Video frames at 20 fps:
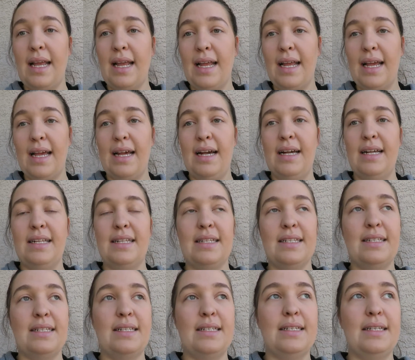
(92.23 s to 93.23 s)

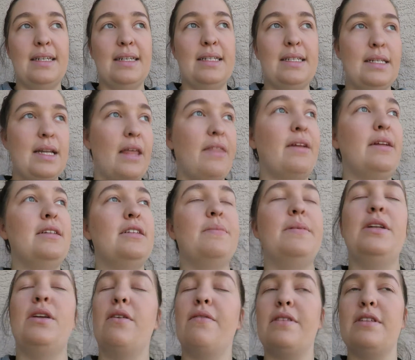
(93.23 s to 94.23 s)
and it's nothing to
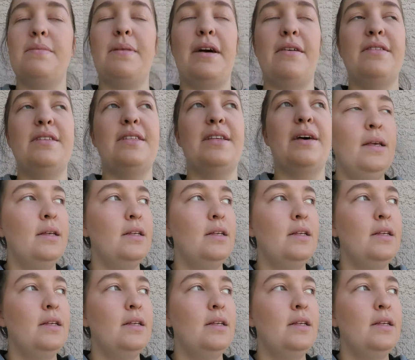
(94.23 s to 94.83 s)
be nervous about.